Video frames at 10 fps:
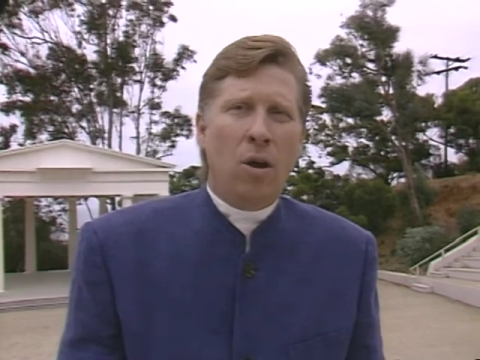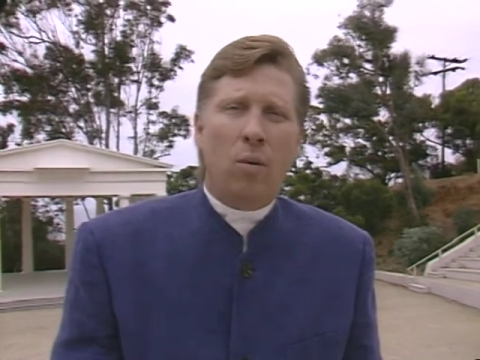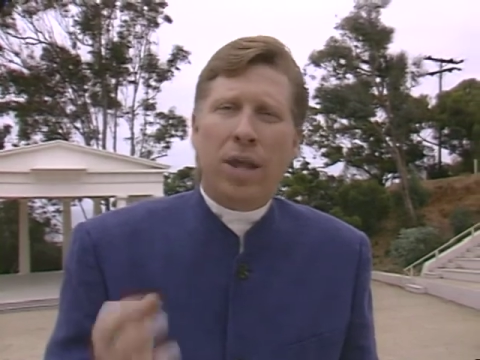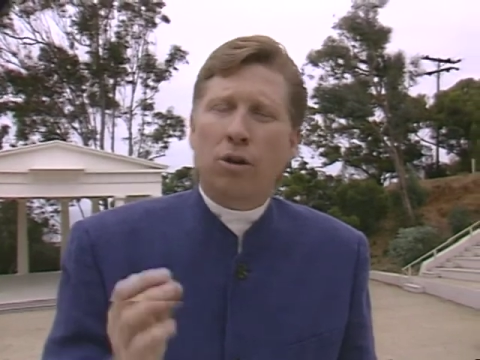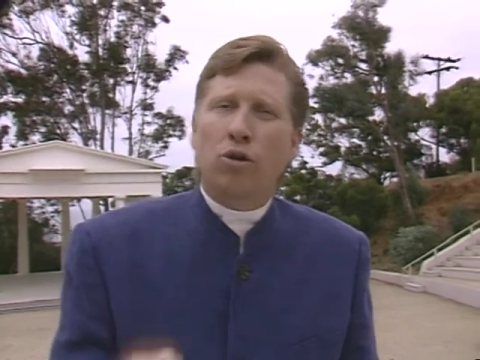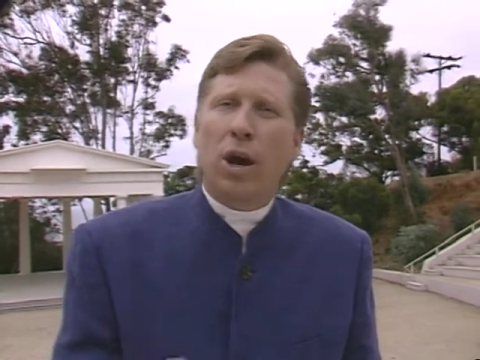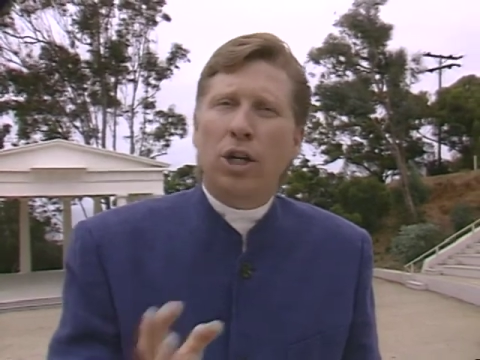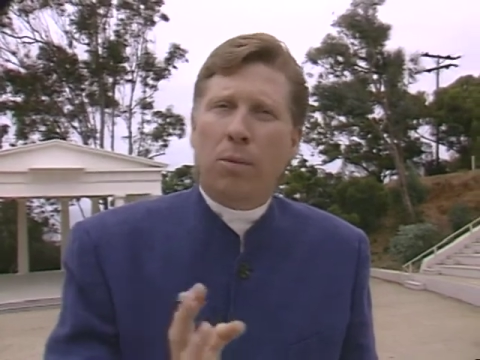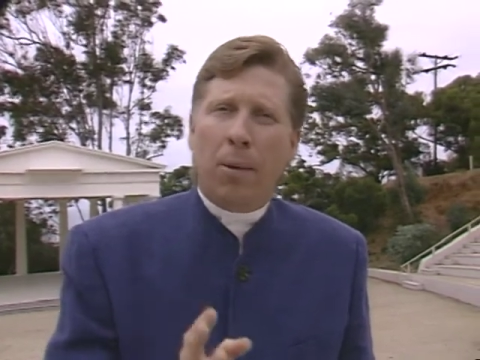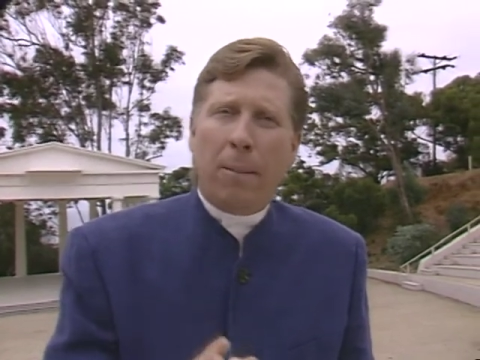Without trying
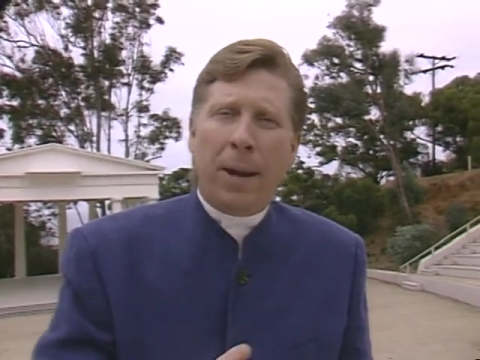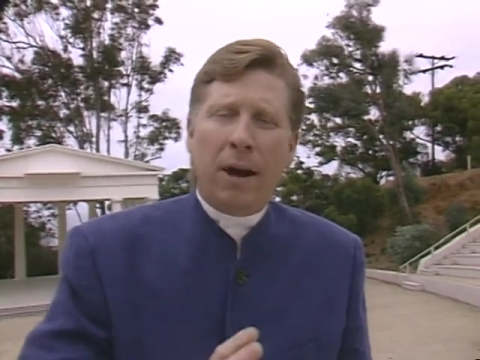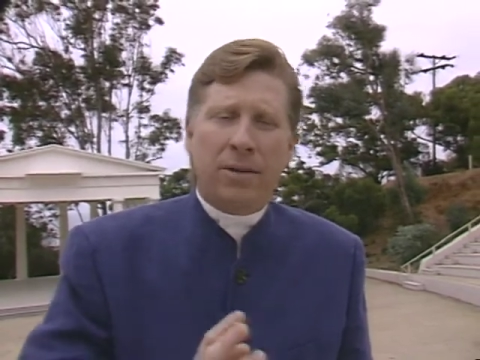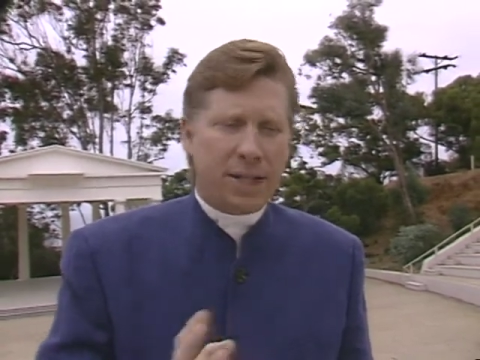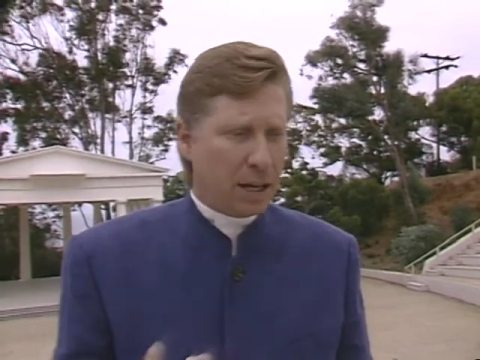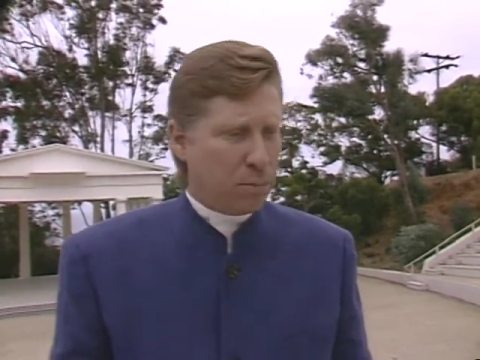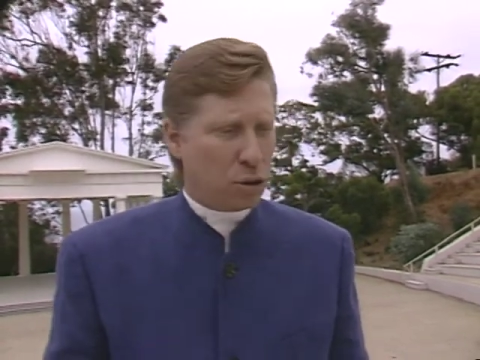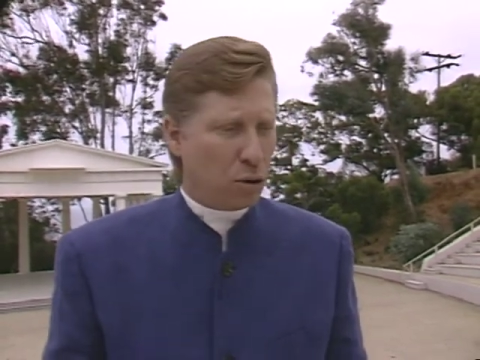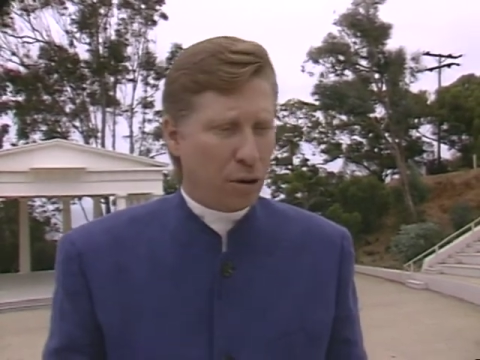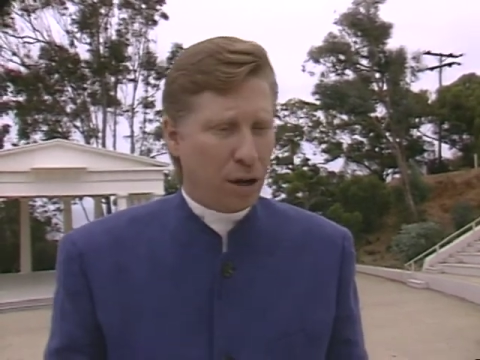to prepare some
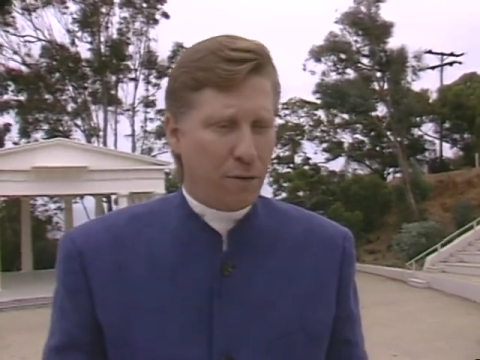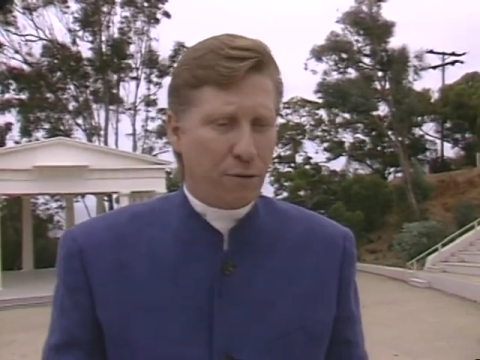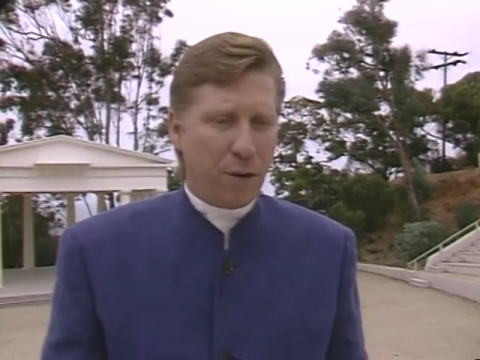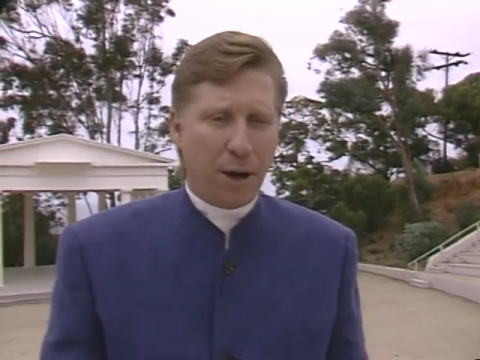sort of